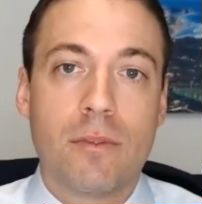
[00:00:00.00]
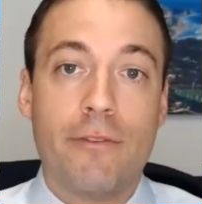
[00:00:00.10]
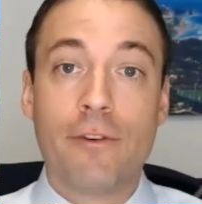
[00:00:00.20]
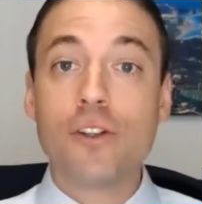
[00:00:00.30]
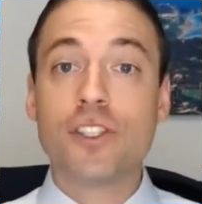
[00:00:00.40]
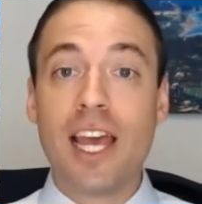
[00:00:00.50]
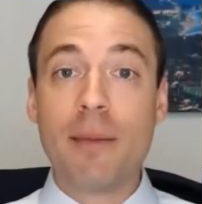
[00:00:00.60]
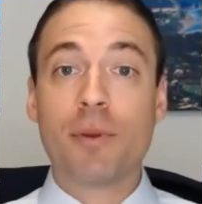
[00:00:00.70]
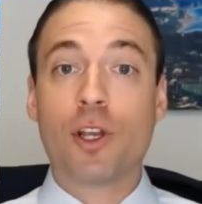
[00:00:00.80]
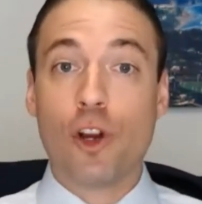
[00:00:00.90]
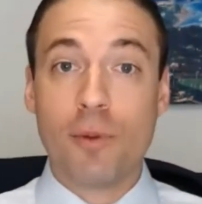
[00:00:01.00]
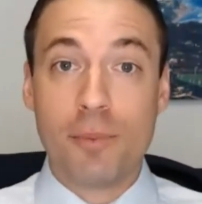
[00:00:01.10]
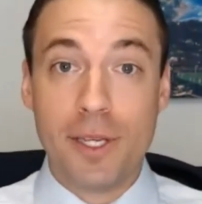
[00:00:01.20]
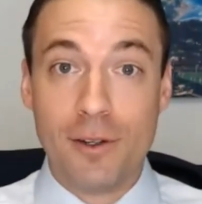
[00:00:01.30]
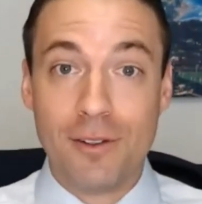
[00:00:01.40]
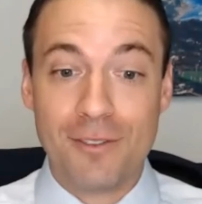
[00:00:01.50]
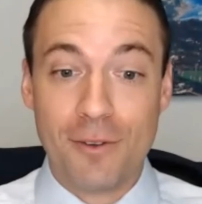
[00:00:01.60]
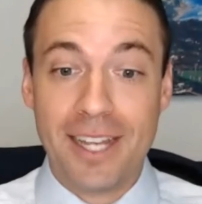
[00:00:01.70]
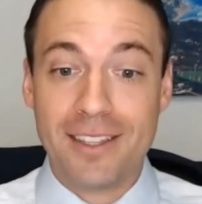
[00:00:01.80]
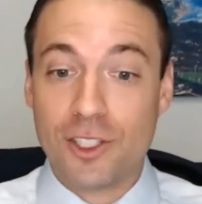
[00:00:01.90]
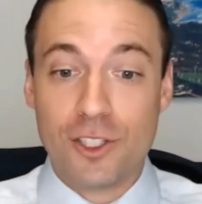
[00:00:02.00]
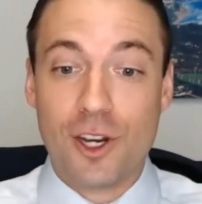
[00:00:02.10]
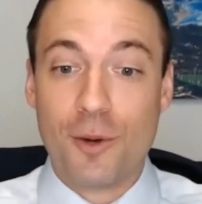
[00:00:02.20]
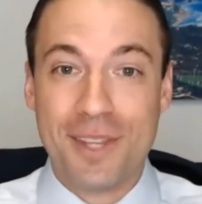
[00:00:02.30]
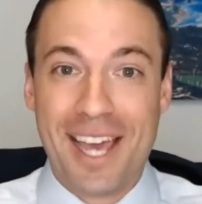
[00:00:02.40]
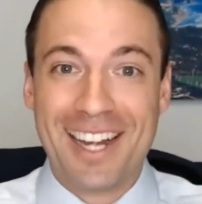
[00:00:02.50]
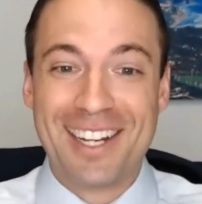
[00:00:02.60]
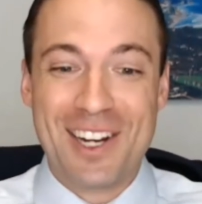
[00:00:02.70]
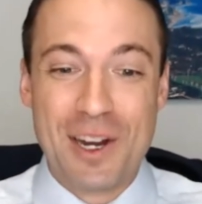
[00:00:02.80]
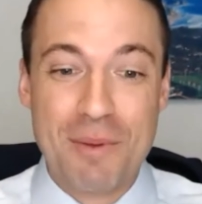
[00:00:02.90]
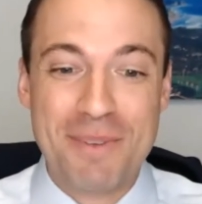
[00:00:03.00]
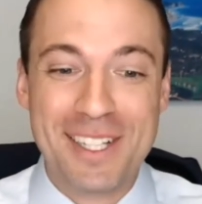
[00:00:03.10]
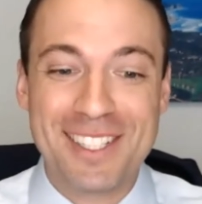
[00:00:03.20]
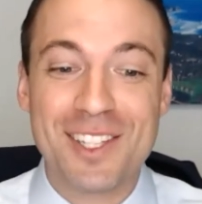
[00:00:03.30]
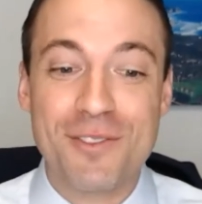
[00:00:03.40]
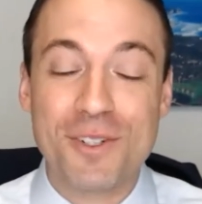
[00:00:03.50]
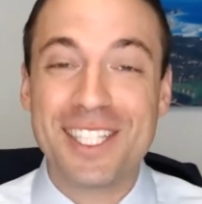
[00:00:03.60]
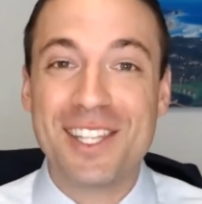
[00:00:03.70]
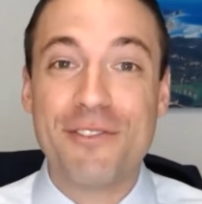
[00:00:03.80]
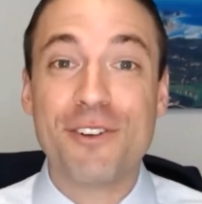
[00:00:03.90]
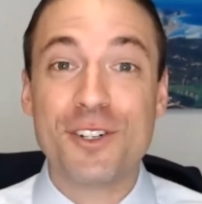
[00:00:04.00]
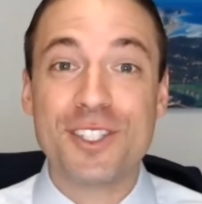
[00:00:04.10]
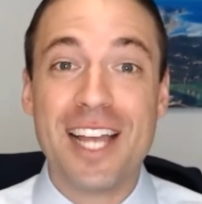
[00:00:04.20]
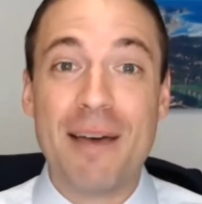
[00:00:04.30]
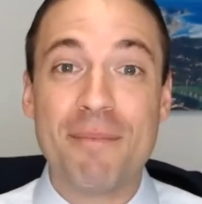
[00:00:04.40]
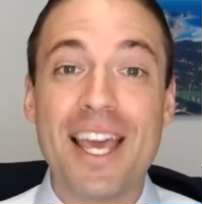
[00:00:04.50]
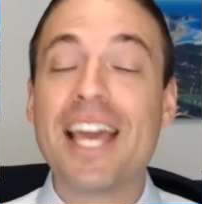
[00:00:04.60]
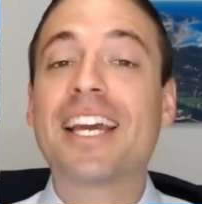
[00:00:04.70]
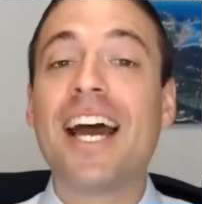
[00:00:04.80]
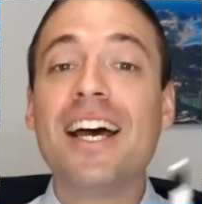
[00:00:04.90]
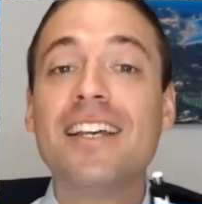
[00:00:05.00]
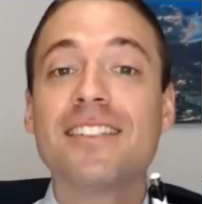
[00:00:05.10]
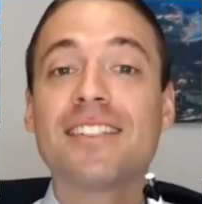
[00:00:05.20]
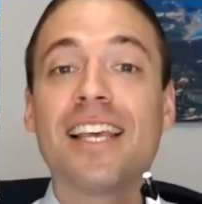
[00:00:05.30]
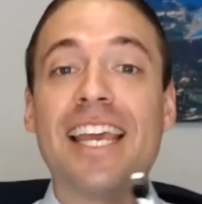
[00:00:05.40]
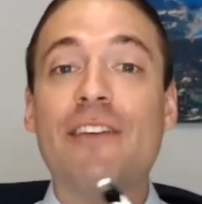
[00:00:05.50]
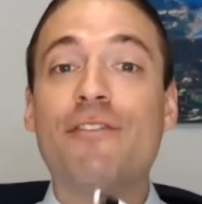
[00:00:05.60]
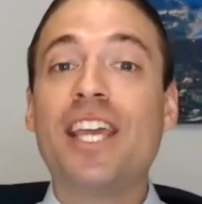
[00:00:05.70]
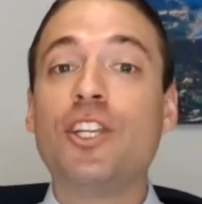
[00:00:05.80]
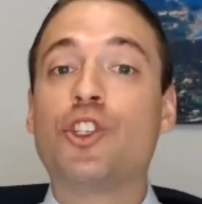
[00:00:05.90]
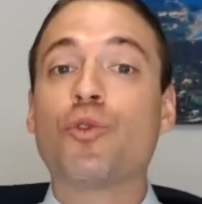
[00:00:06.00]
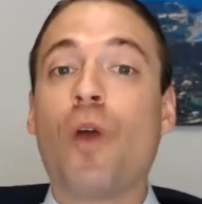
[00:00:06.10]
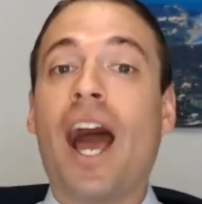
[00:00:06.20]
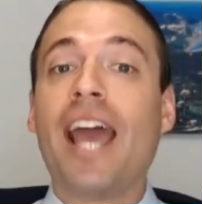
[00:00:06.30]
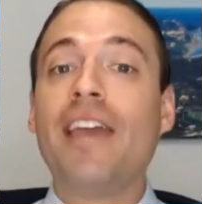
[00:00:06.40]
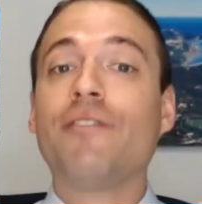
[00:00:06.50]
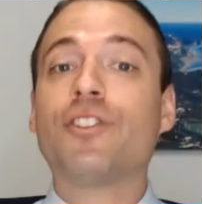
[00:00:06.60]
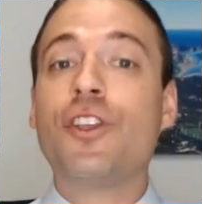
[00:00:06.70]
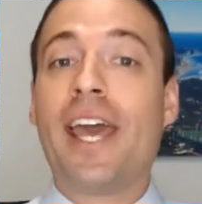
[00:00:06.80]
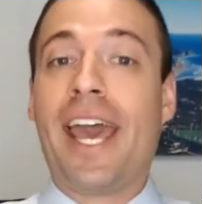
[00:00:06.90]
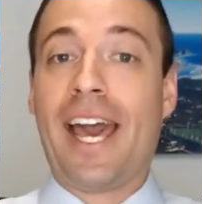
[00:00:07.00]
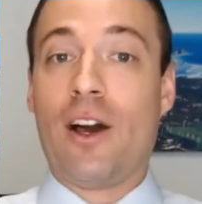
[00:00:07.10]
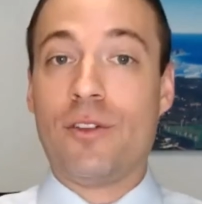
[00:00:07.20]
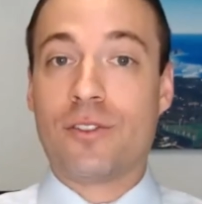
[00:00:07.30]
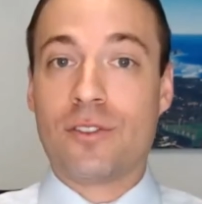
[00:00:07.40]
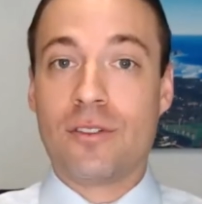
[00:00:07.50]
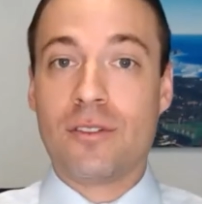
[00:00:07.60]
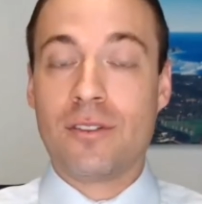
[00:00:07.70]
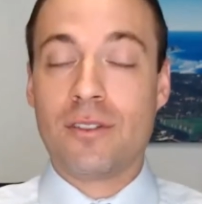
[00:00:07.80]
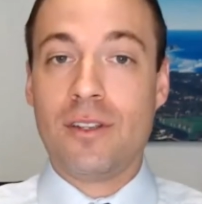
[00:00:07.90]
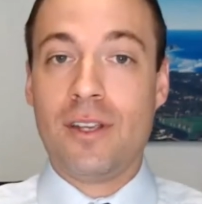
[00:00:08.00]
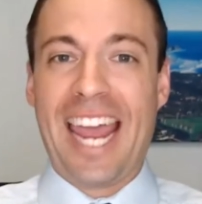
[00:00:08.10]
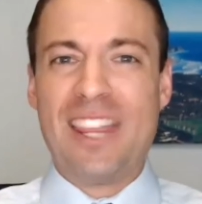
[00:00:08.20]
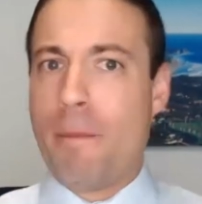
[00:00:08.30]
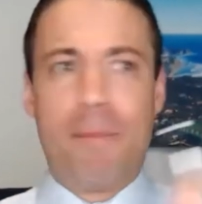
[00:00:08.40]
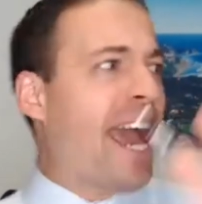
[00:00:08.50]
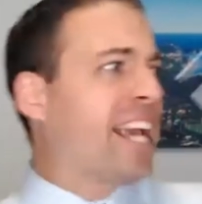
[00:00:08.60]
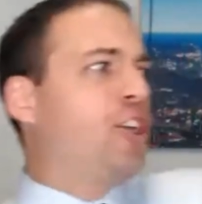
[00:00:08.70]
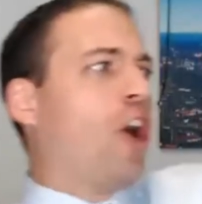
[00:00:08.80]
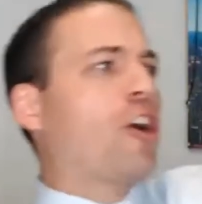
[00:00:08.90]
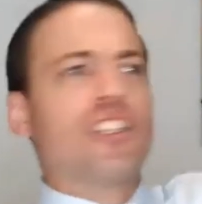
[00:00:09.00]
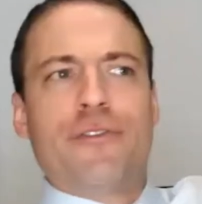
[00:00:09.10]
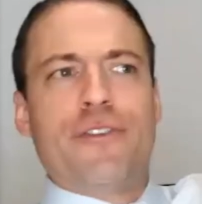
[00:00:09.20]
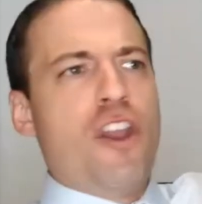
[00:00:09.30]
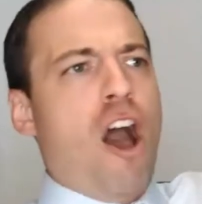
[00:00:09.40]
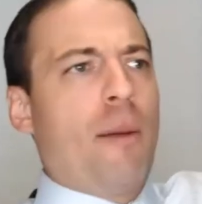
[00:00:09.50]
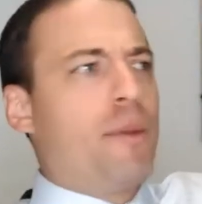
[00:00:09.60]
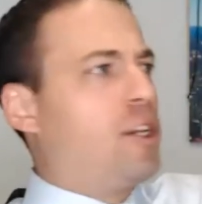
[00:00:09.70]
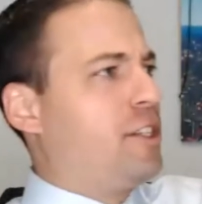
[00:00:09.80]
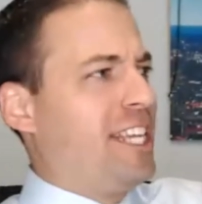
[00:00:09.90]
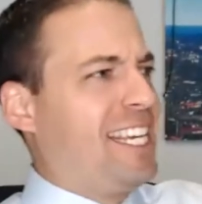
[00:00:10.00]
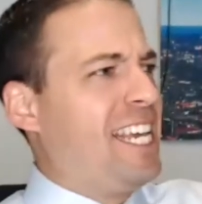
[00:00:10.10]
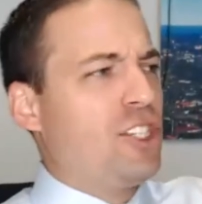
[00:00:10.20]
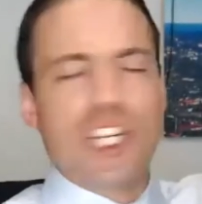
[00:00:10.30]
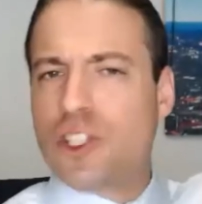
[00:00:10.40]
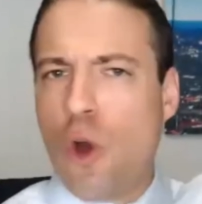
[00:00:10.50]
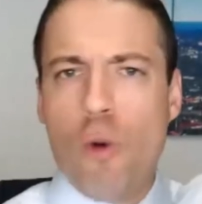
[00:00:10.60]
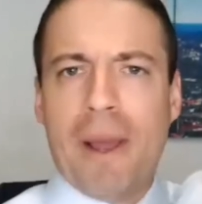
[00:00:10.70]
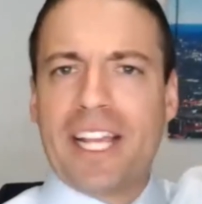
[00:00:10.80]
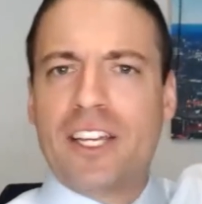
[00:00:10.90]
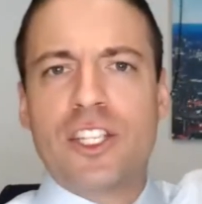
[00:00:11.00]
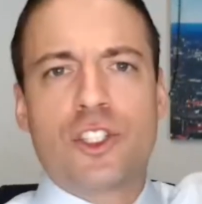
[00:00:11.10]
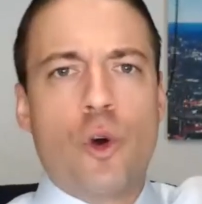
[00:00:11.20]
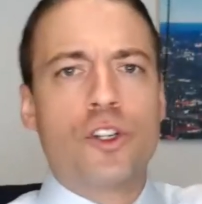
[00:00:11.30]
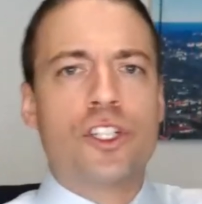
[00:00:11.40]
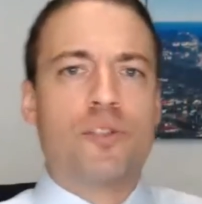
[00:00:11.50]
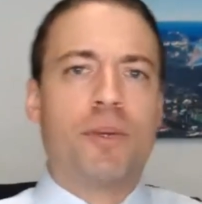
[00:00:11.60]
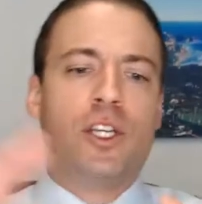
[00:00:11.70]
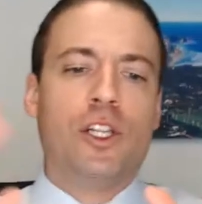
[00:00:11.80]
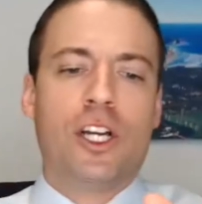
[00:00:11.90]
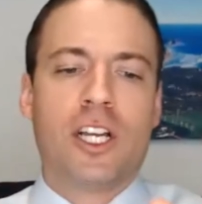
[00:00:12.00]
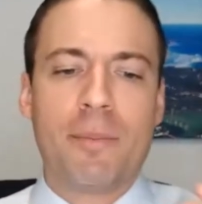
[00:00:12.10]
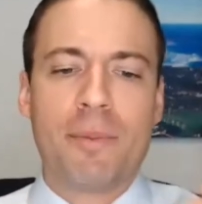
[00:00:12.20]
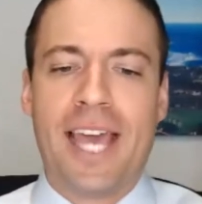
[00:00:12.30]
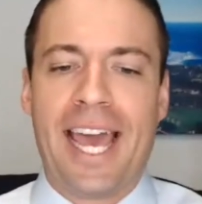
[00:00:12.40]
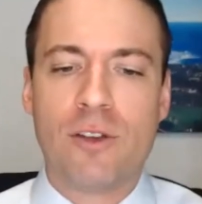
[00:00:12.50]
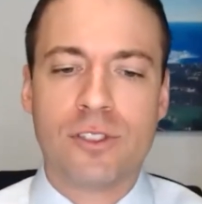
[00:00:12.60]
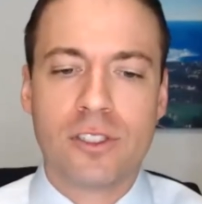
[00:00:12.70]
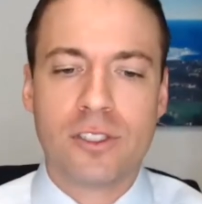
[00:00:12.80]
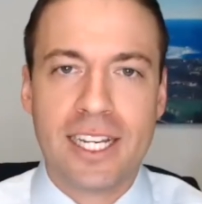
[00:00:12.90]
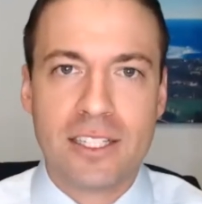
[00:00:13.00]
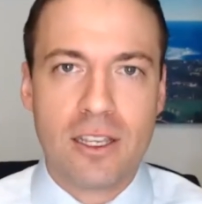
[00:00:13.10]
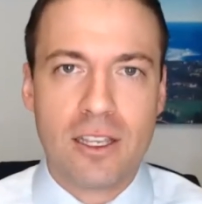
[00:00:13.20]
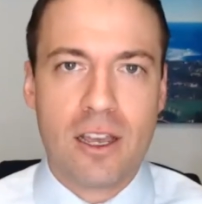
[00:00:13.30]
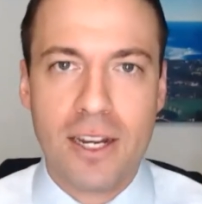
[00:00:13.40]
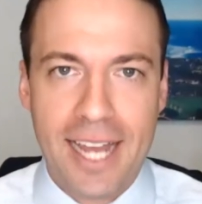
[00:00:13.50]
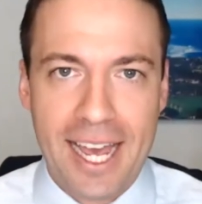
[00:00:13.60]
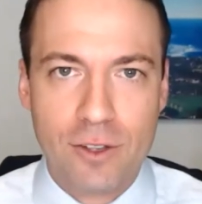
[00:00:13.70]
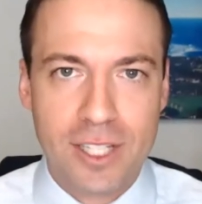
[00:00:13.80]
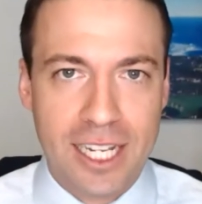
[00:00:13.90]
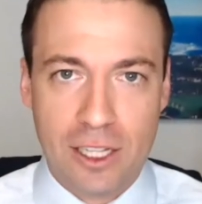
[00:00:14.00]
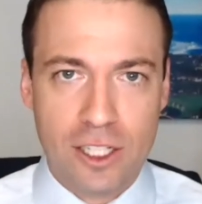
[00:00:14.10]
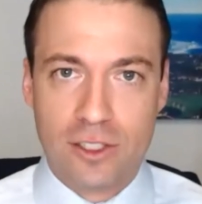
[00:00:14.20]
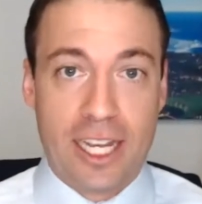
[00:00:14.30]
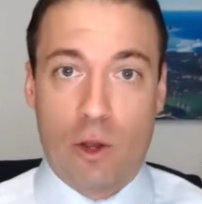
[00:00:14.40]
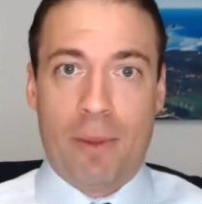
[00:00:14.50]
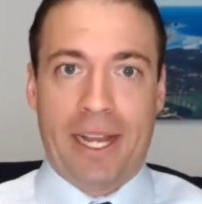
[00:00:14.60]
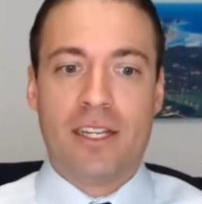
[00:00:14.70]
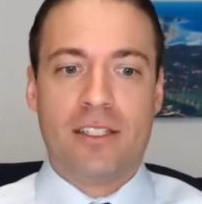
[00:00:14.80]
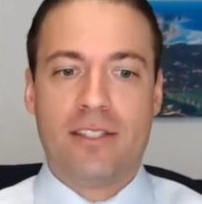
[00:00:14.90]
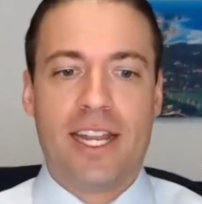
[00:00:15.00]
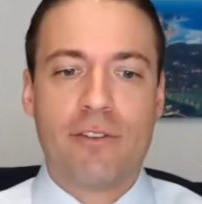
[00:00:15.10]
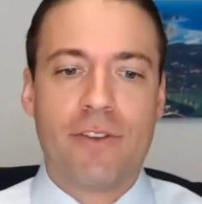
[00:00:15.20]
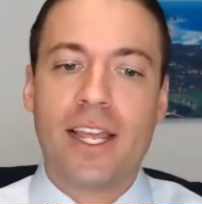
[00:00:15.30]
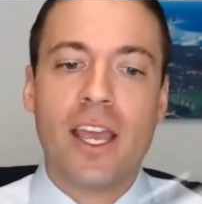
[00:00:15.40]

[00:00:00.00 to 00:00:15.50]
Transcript: First step, curb appeal, right? Let's just start with that. Curb appeal is really the first step, because if they drive to the house and the backyard is phenomenal and the kitchen is, oh my goodness, gorgeous, but you look up and the house looks like it's a haunted house and it looks like, oh my goodness, it's terrifying,